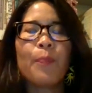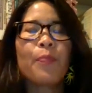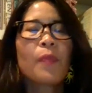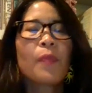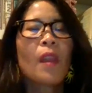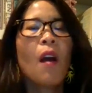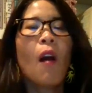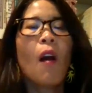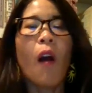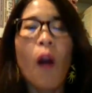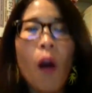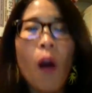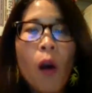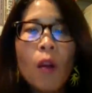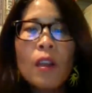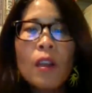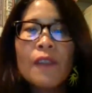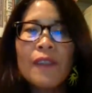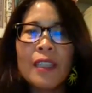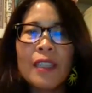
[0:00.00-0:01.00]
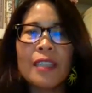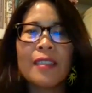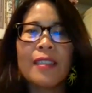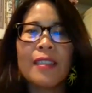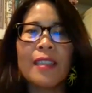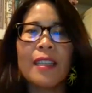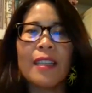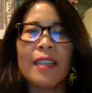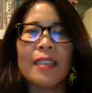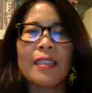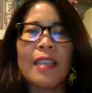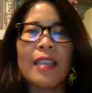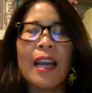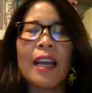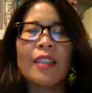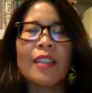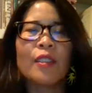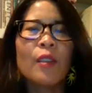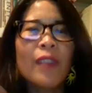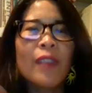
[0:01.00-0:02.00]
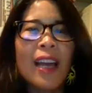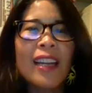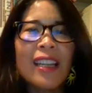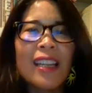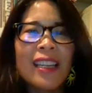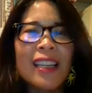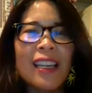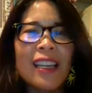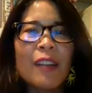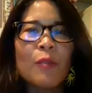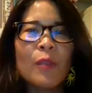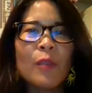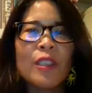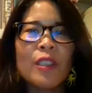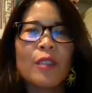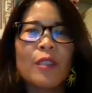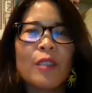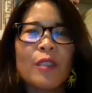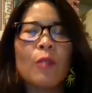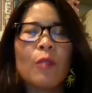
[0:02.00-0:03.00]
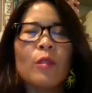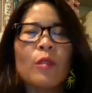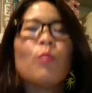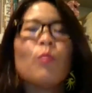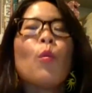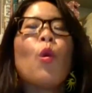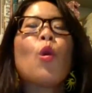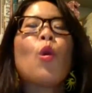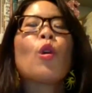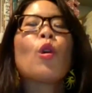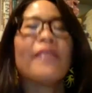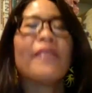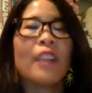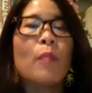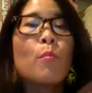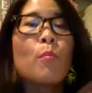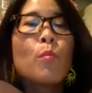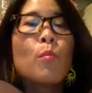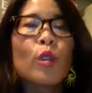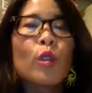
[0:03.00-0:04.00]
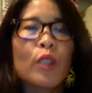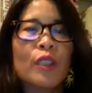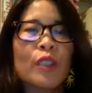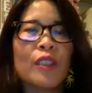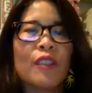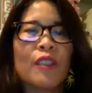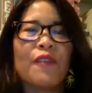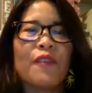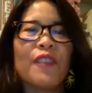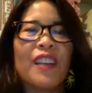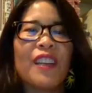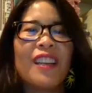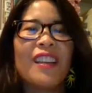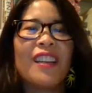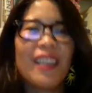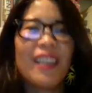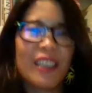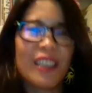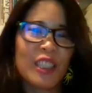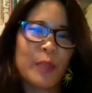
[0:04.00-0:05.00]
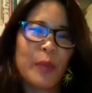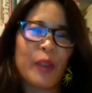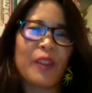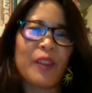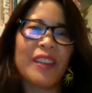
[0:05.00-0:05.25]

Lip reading: all of these things, so that it was more of an immersive experience.